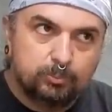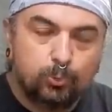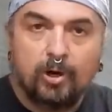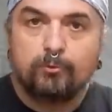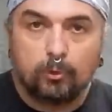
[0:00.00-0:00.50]

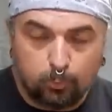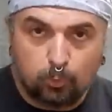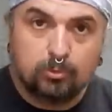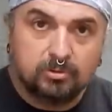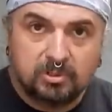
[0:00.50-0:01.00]

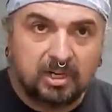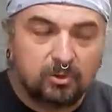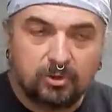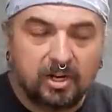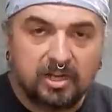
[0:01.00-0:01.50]
preferable, I
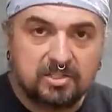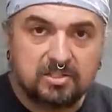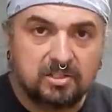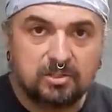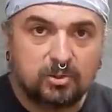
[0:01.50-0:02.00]
don't know how to
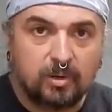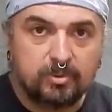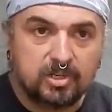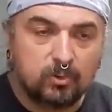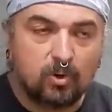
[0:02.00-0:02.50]
describe
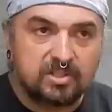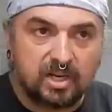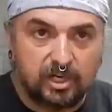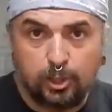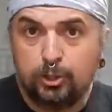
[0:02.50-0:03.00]
this otherwise,
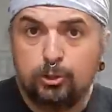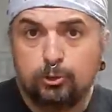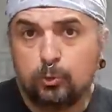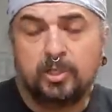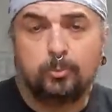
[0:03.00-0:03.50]
an
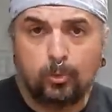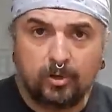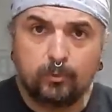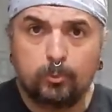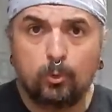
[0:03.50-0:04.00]
unusually
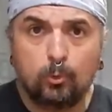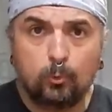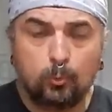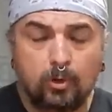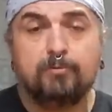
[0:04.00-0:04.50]
preferable
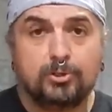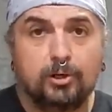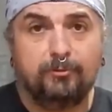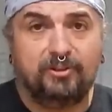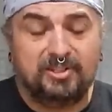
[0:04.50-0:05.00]
rough
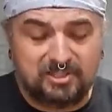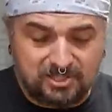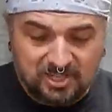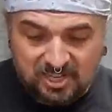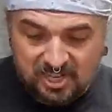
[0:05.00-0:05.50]

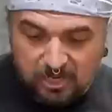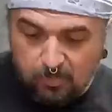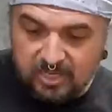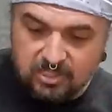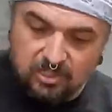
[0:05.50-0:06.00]
surface. It
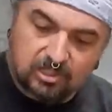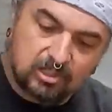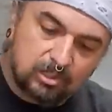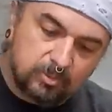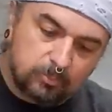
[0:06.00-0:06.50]
makes it look a
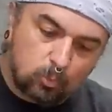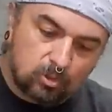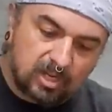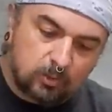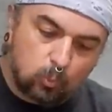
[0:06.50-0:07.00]
little bit more
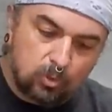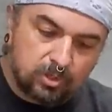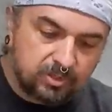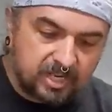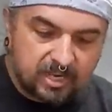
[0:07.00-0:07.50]
like wood
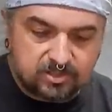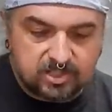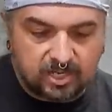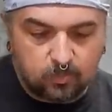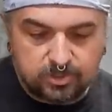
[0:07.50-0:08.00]
on the
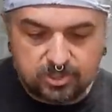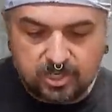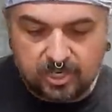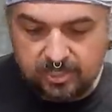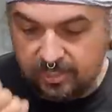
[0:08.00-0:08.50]
outside, which is
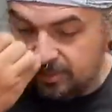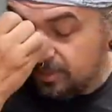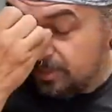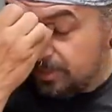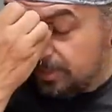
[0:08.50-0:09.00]
kind of neat.
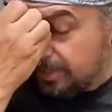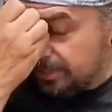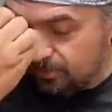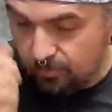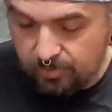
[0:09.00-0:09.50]
I
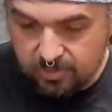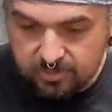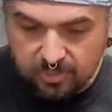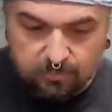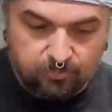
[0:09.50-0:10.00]
know
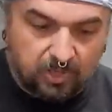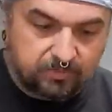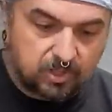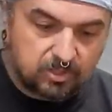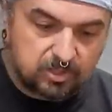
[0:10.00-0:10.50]
that I've
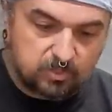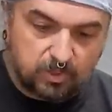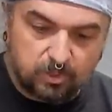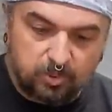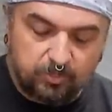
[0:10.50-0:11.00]
talked to some
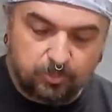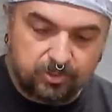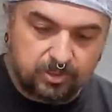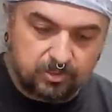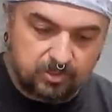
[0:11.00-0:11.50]
other people
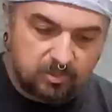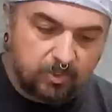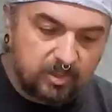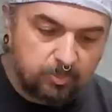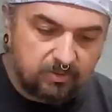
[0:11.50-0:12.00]
that
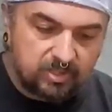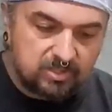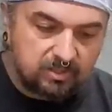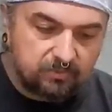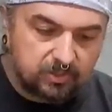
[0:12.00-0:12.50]
make
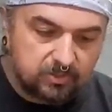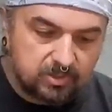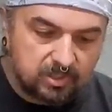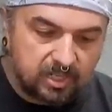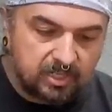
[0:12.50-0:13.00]
PVC flutes,
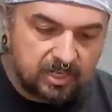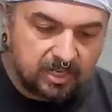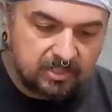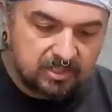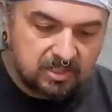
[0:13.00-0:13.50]
and they